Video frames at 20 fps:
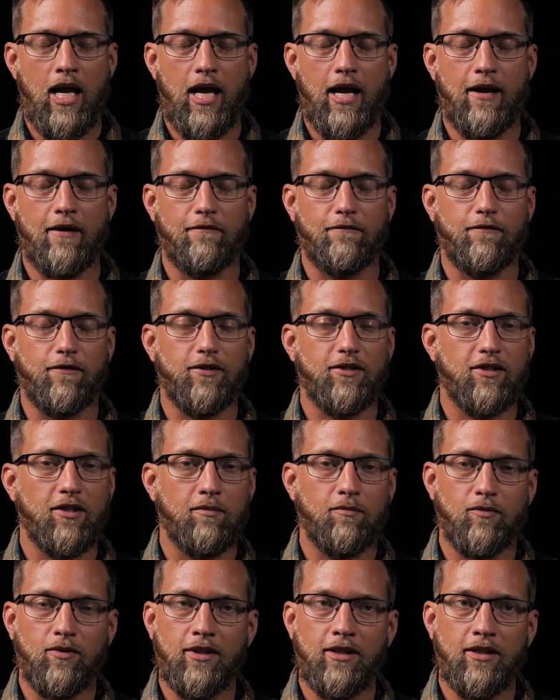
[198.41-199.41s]
And for
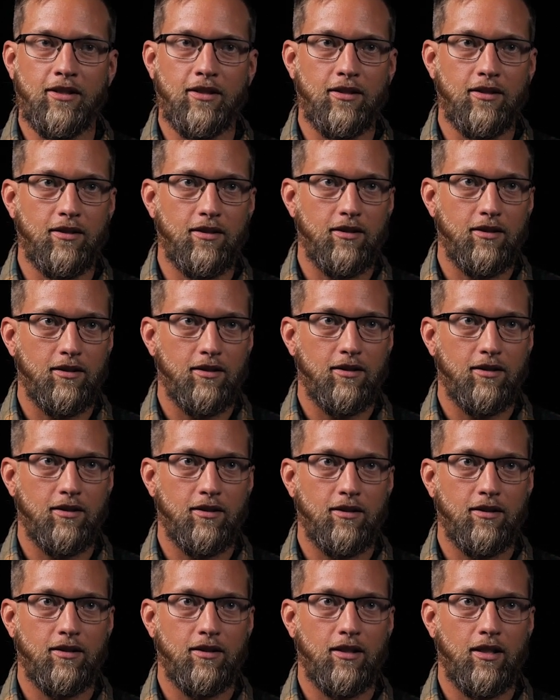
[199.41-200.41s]
some reason,
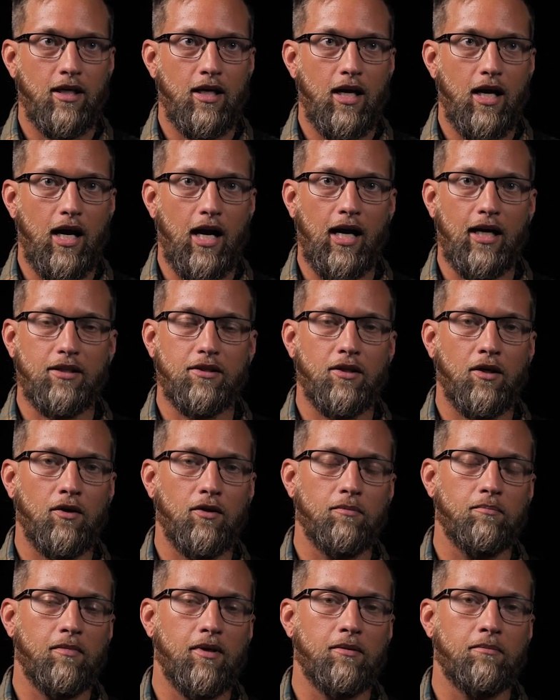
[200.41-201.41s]
I
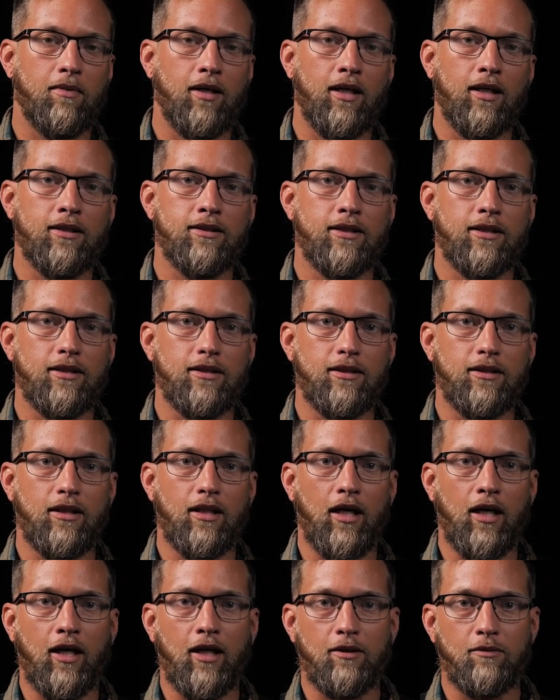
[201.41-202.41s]
thought in my mind that
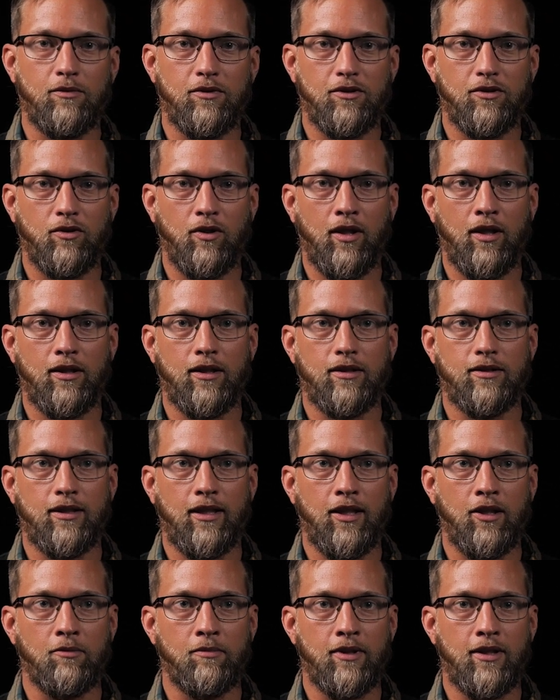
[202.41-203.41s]
God was trying to
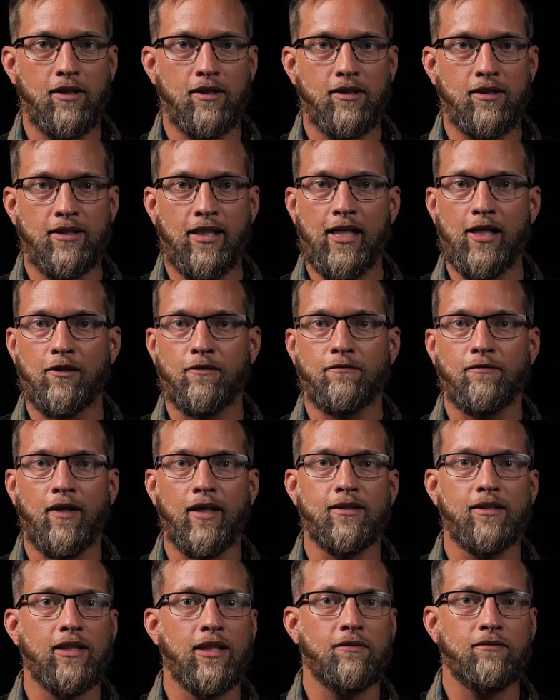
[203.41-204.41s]
tell me to
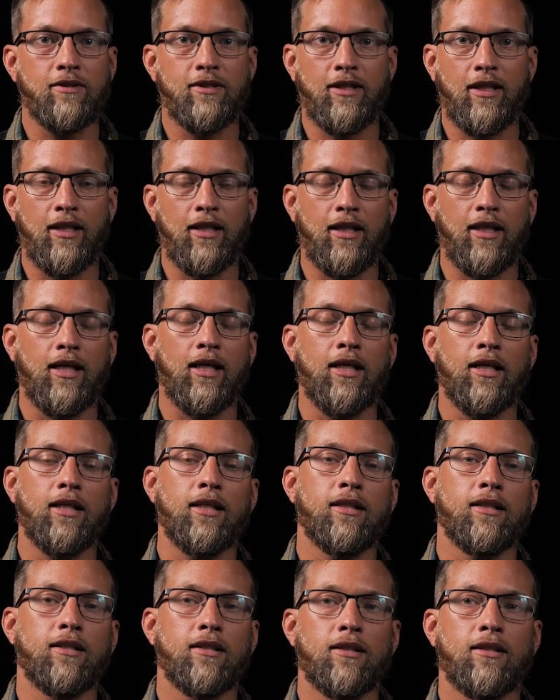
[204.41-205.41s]
sacrifice everything I had.